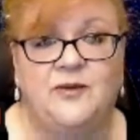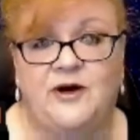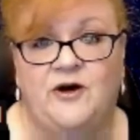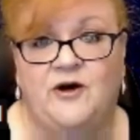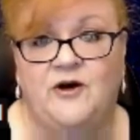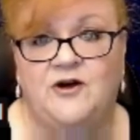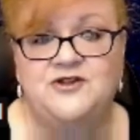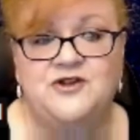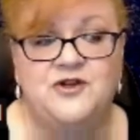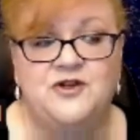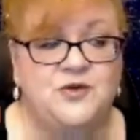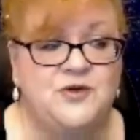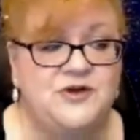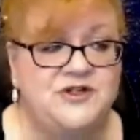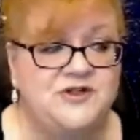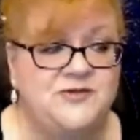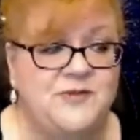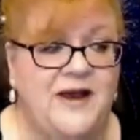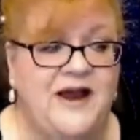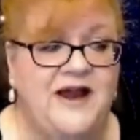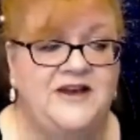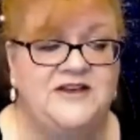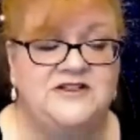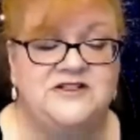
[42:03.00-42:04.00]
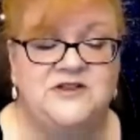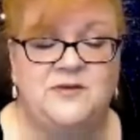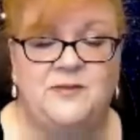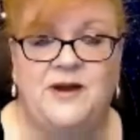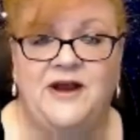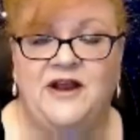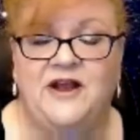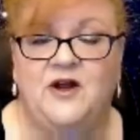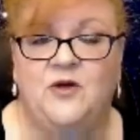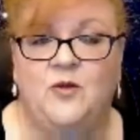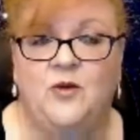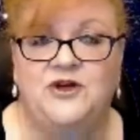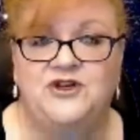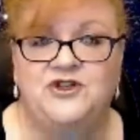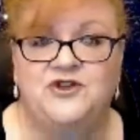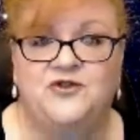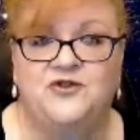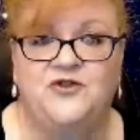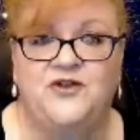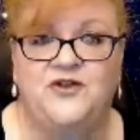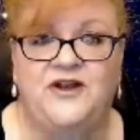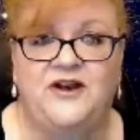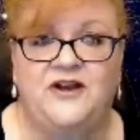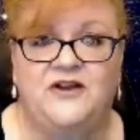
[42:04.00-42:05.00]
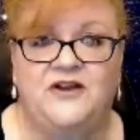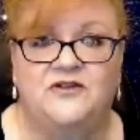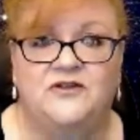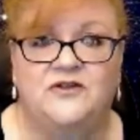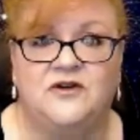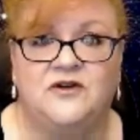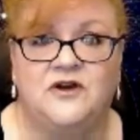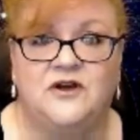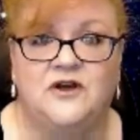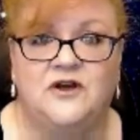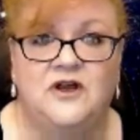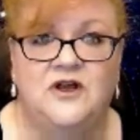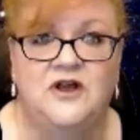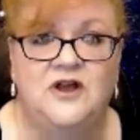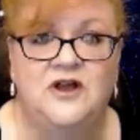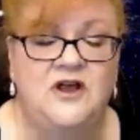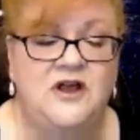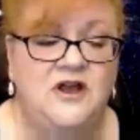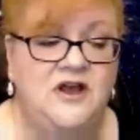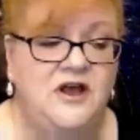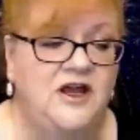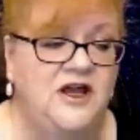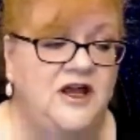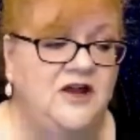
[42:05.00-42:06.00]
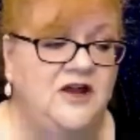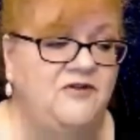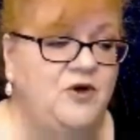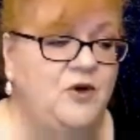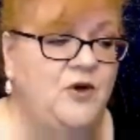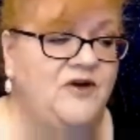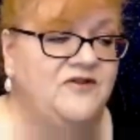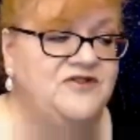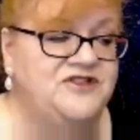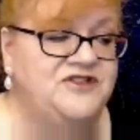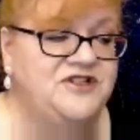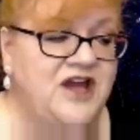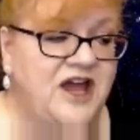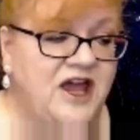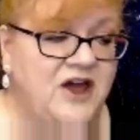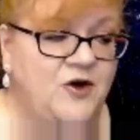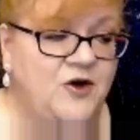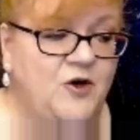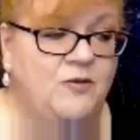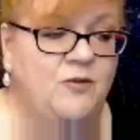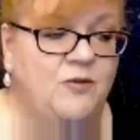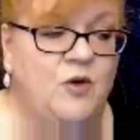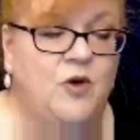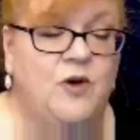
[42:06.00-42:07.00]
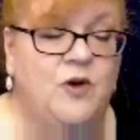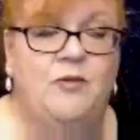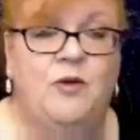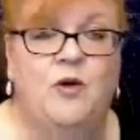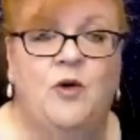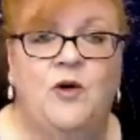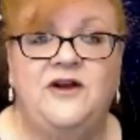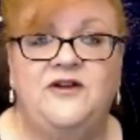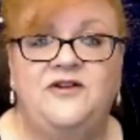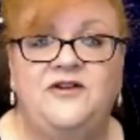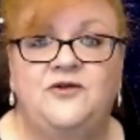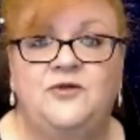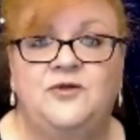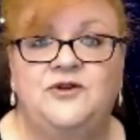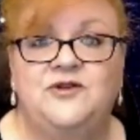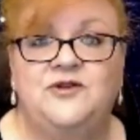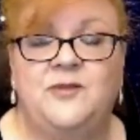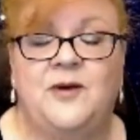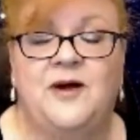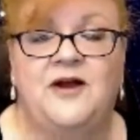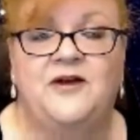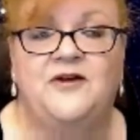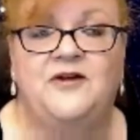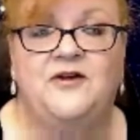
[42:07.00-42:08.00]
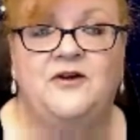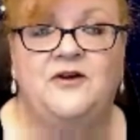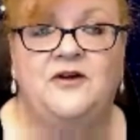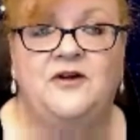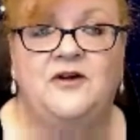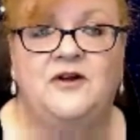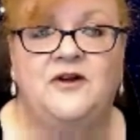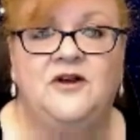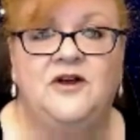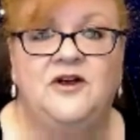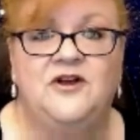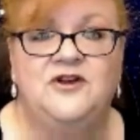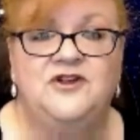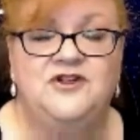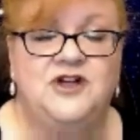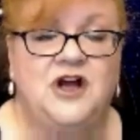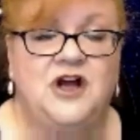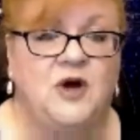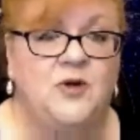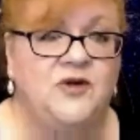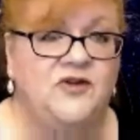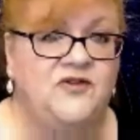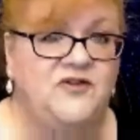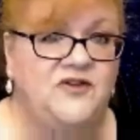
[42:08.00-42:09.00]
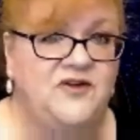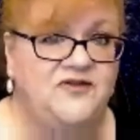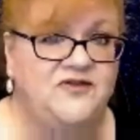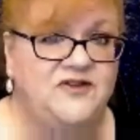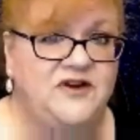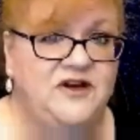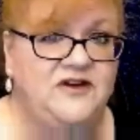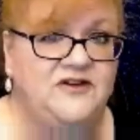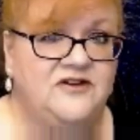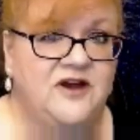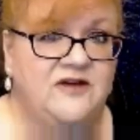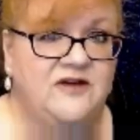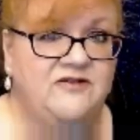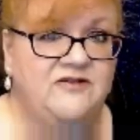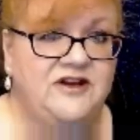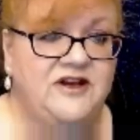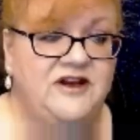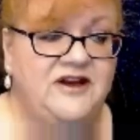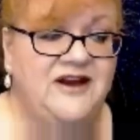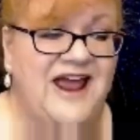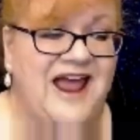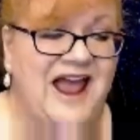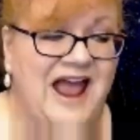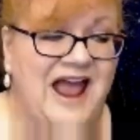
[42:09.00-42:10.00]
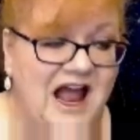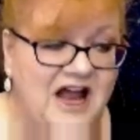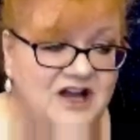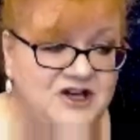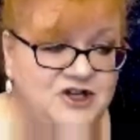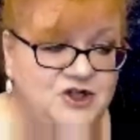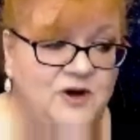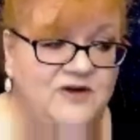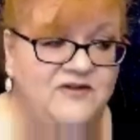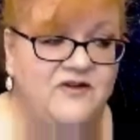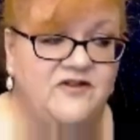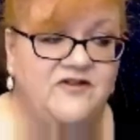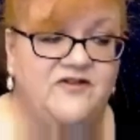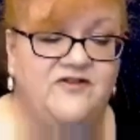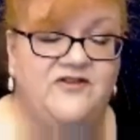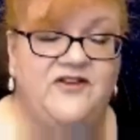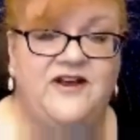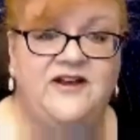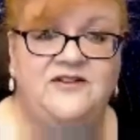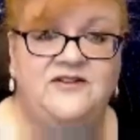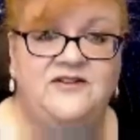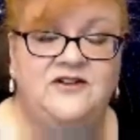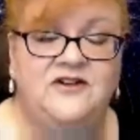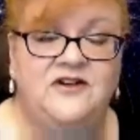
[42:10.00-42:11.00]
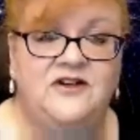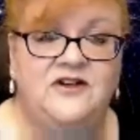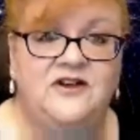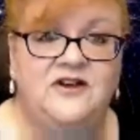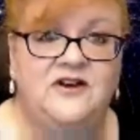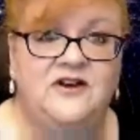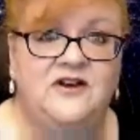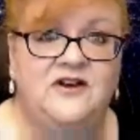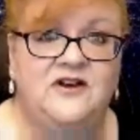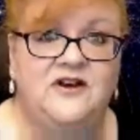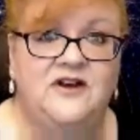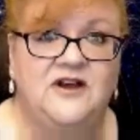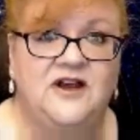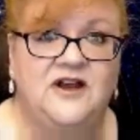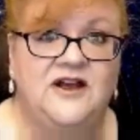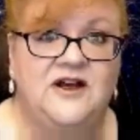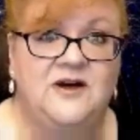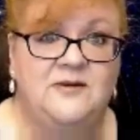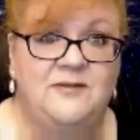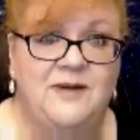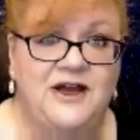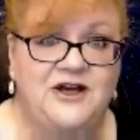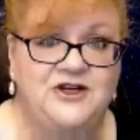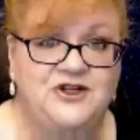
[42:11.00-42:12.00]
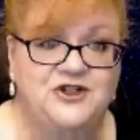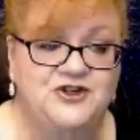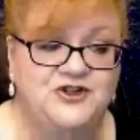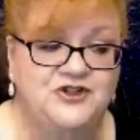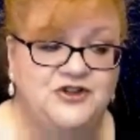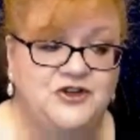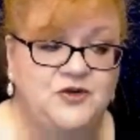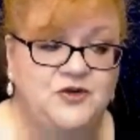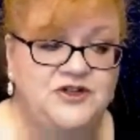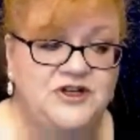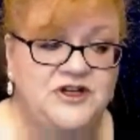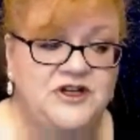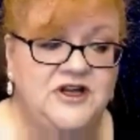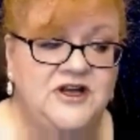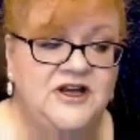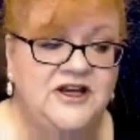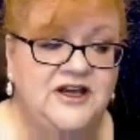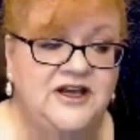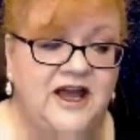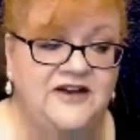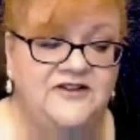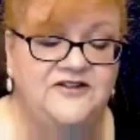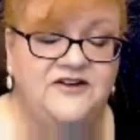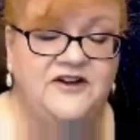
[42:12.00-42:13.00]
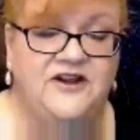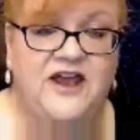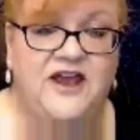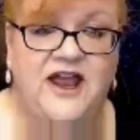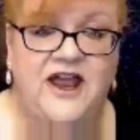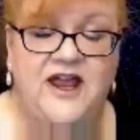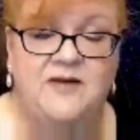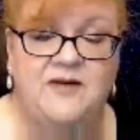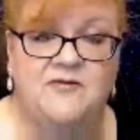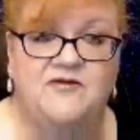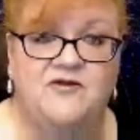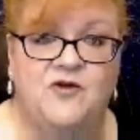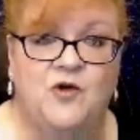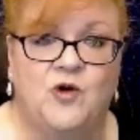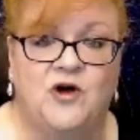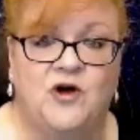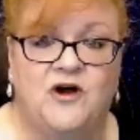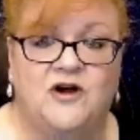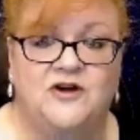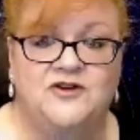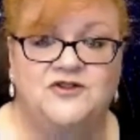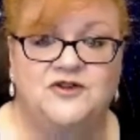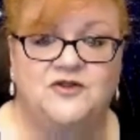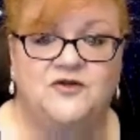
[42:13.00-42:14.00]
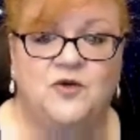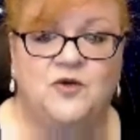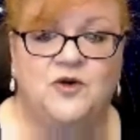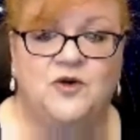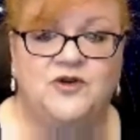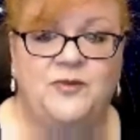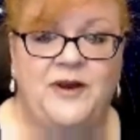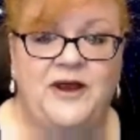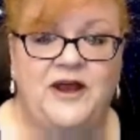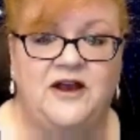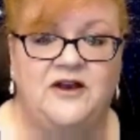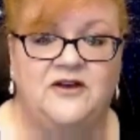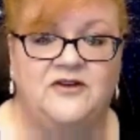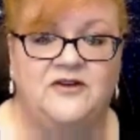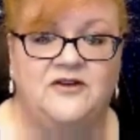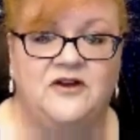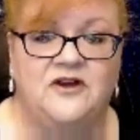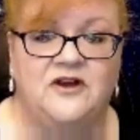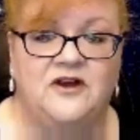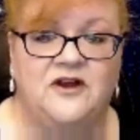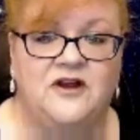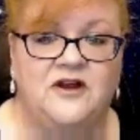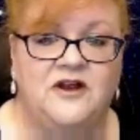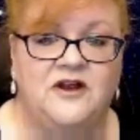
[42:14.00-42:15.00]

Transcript: 3 hearts or 3 spades, depending on what your fit is. If you have 10 or more points, responder, to go with 15, 17, and you have a fit in a major suit, get to game, 4 hearts or 4 spades.